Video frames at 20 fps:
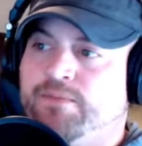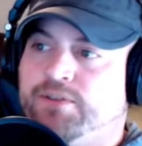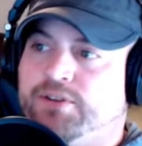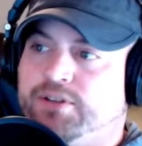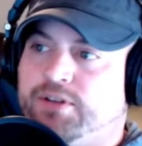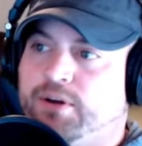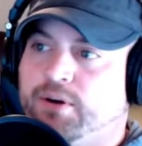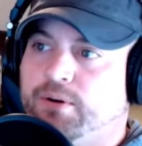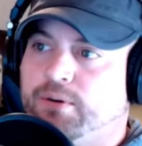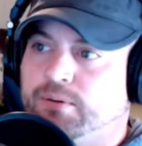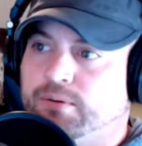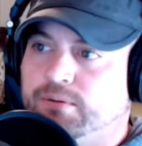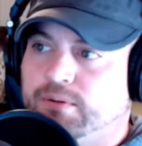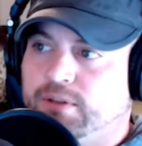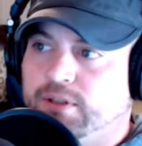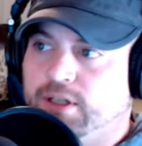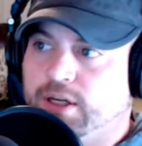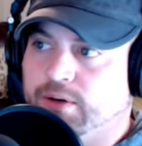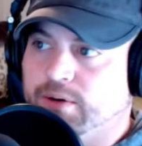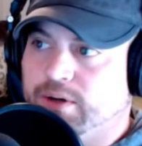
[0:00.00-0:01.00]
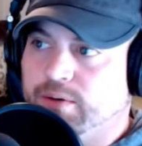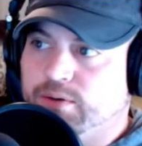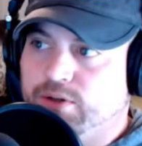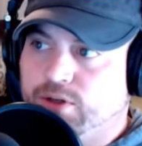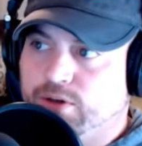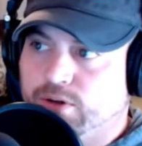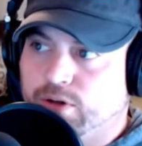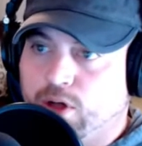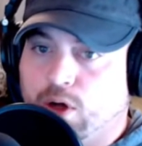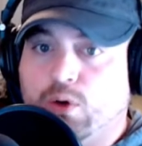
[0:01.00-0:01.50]
So, it was
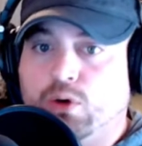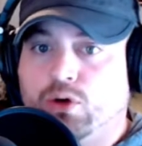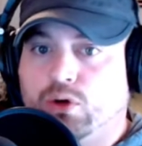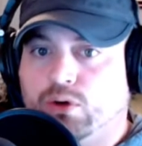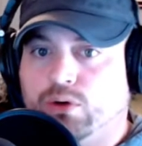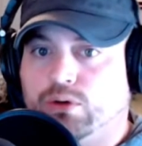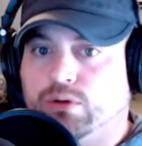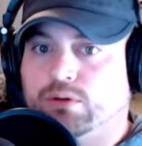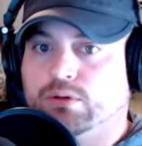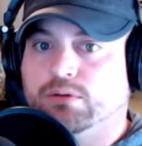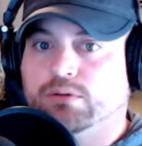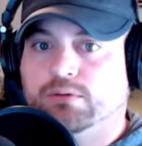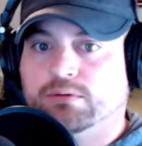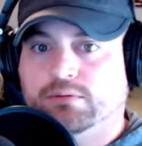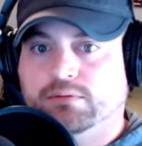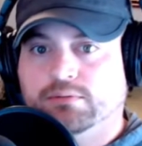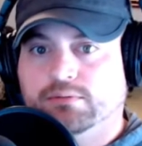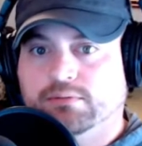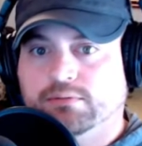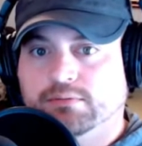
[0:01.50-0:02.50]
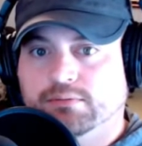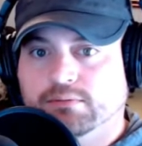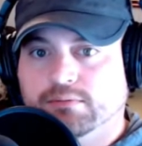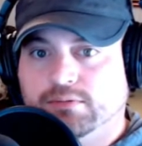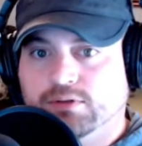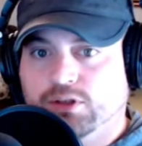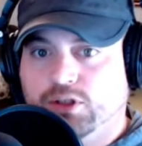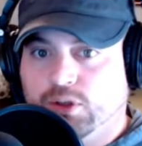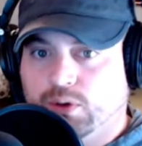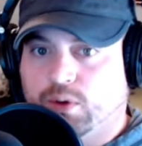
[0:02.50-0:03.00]
your local,
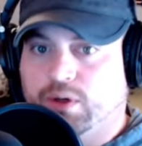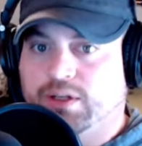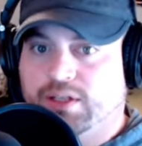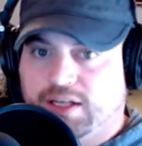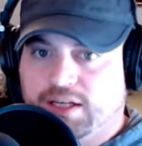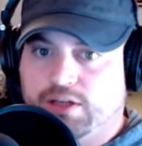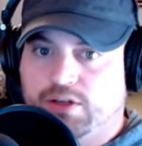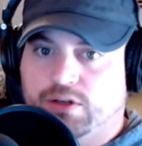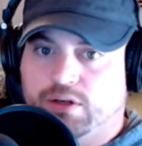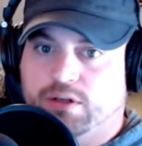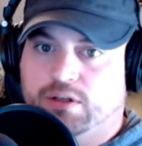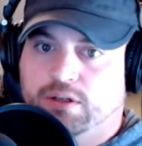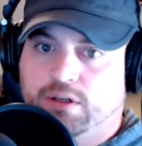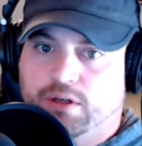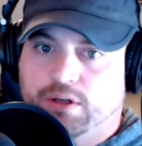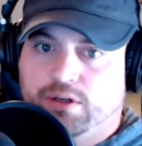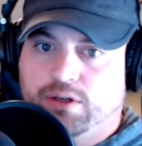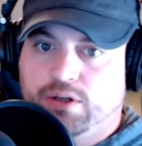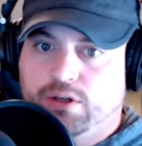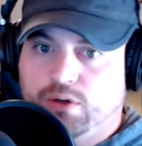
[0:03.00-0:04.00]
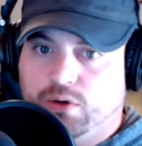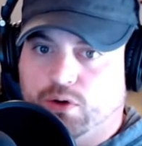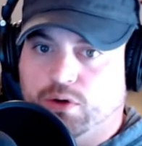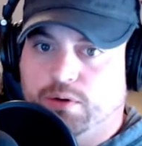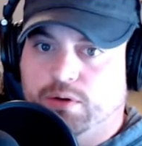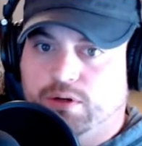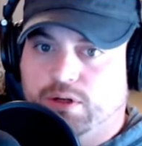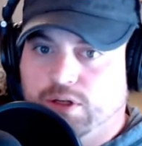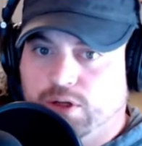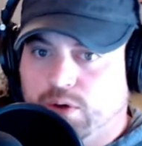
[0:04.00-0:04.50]
your teacher,
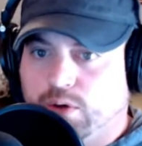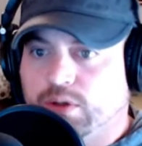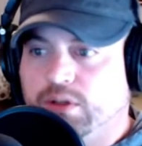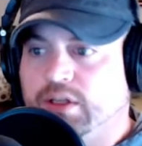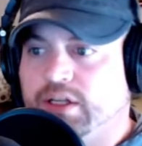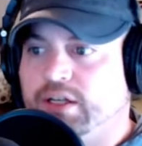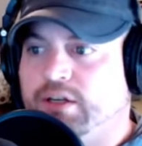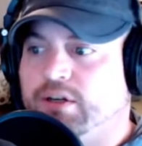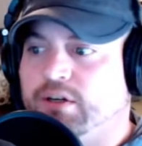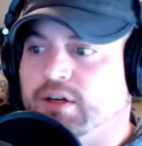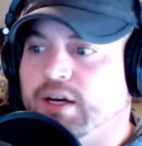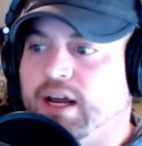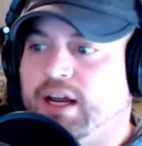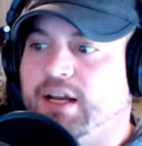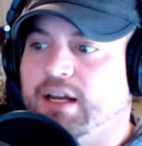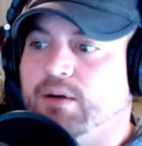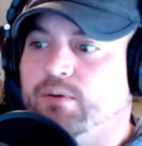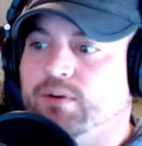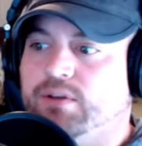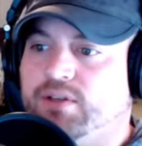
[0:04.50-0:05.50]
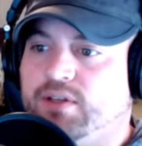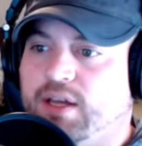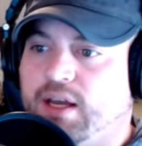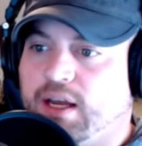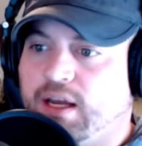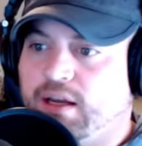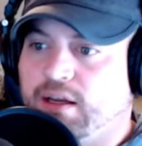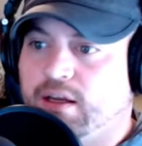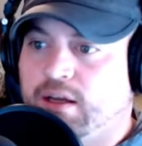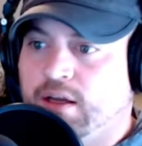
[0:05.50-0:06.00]
your leader, and it was
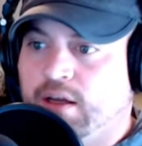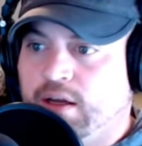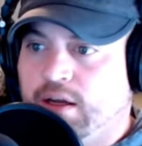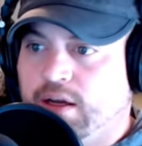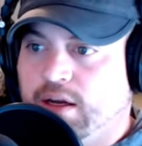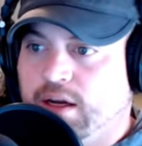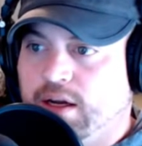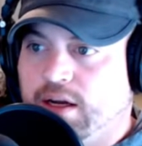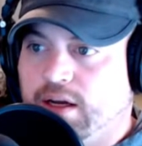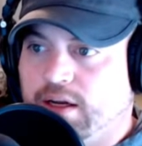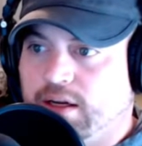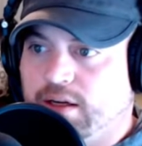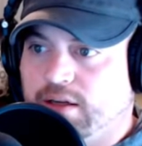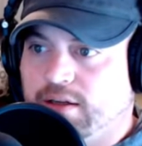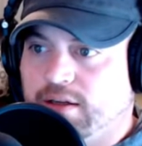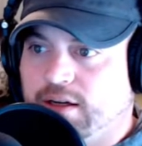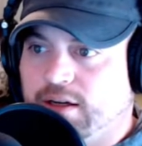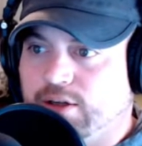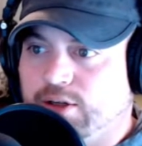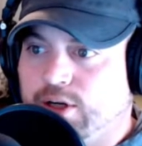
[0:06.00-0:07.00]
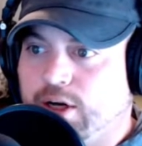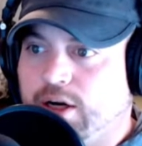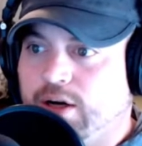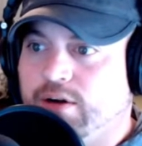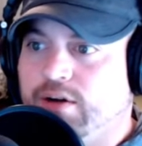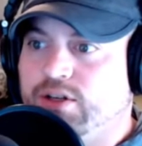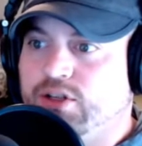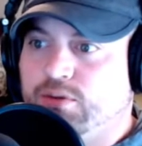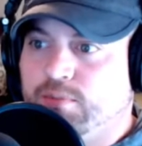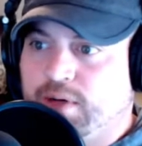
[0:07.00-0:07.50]
a
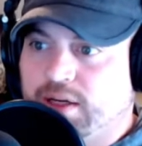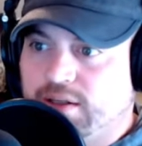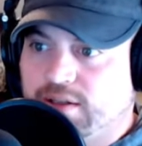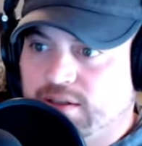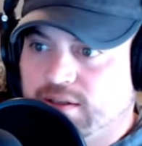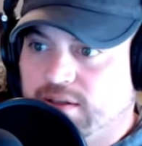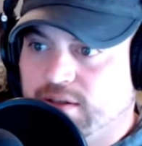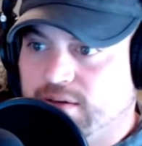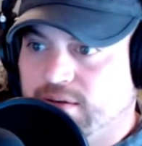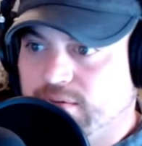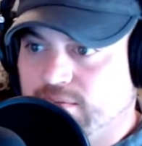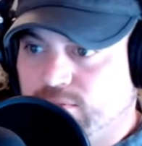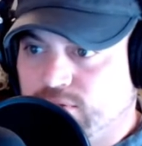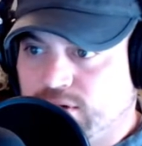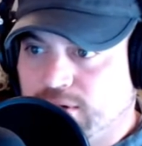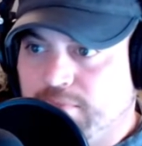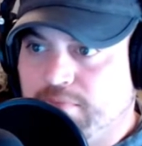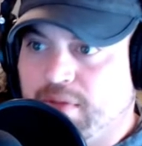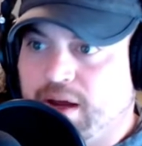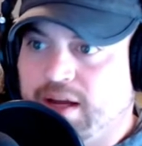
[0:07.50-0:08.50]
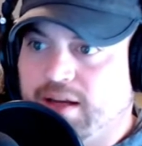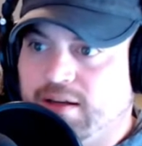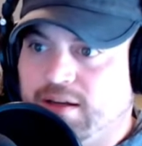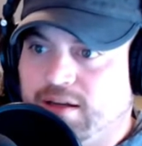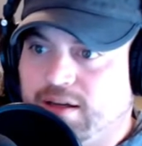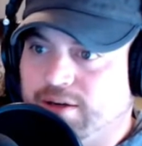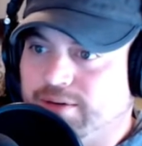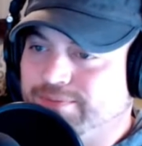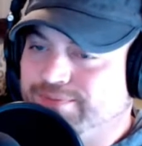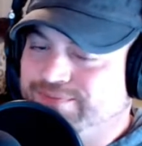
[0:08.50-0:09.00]
encouragement. Some might,
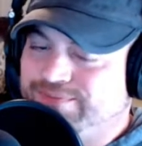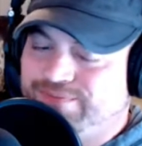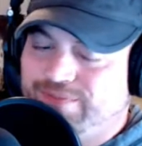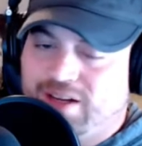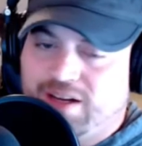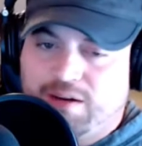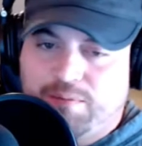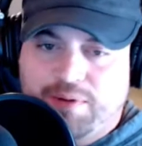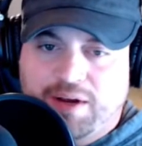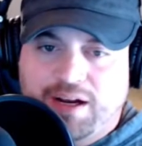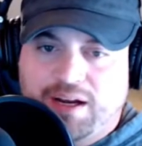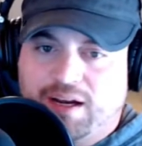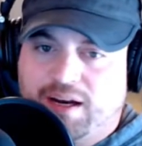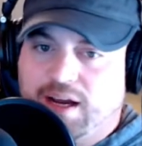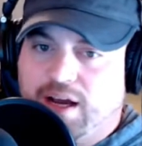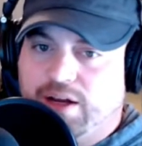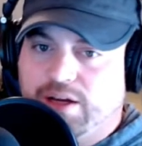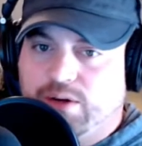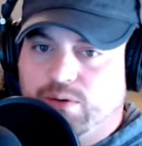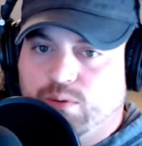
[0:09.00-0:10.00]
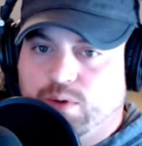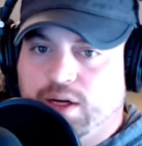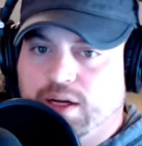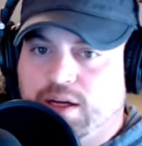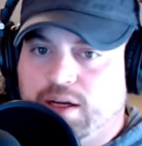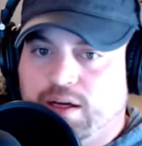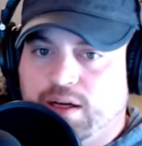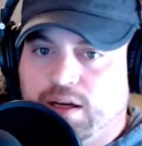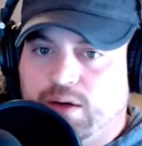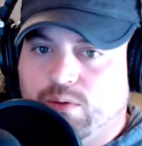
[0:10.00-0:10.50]
depending on how you read
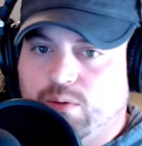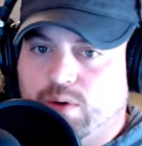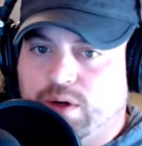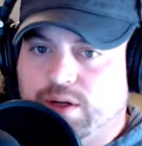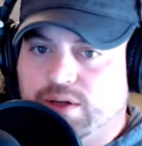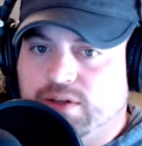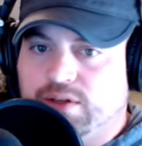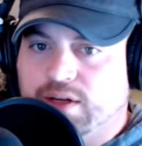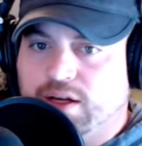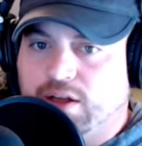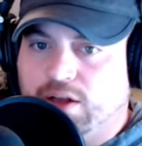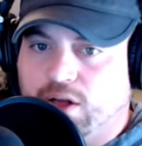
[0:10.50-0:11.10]
it, it was a